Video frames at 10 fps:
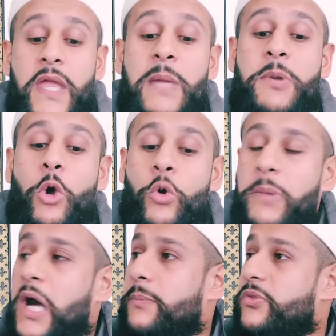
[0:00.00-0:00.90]
Ibn
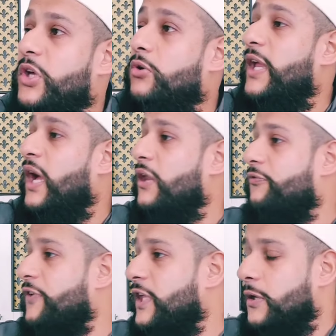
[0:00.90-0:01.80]
Humam, the great
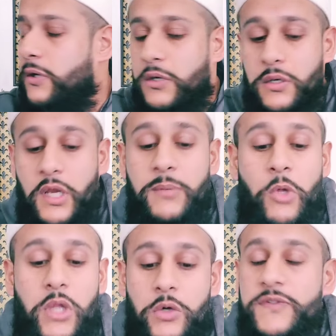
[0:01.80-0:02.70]
Hanafi,
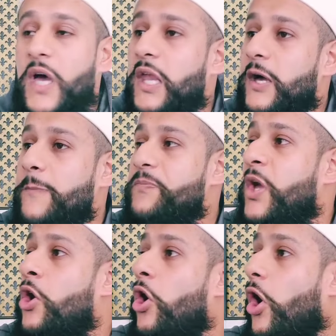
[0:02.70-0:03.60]
rahimahullah ta'ala,
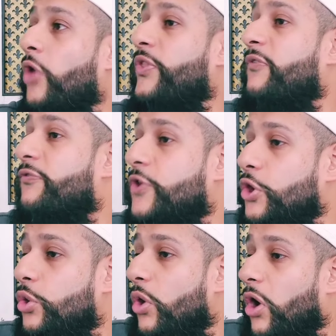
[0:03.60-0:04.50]
on the
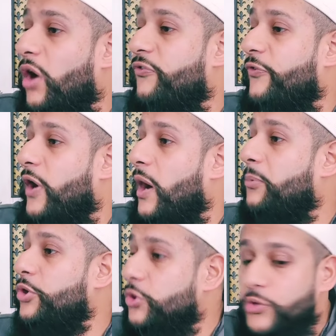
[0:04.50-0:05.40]
view of
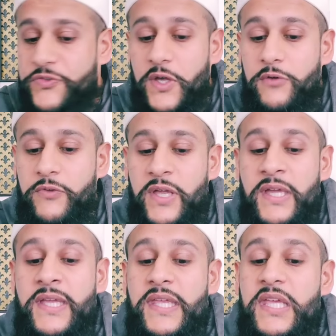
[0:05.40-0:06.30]
Abu Yusuf,
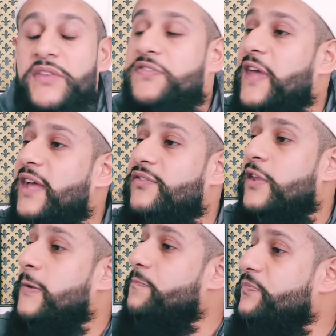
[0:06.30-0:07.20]
he
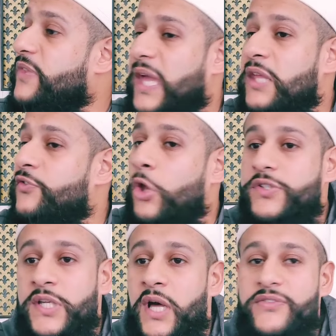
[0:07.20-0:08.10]
says there is no
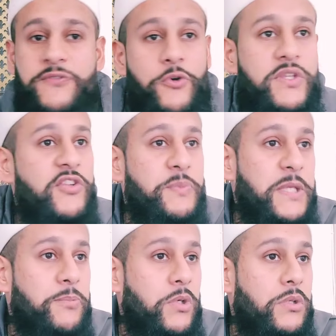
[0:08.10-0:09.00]
janazah for these
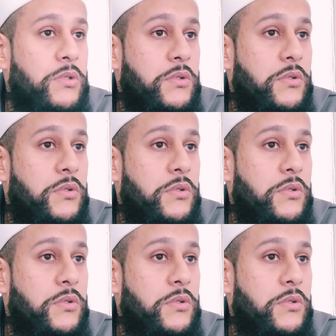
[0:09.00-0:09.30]
people.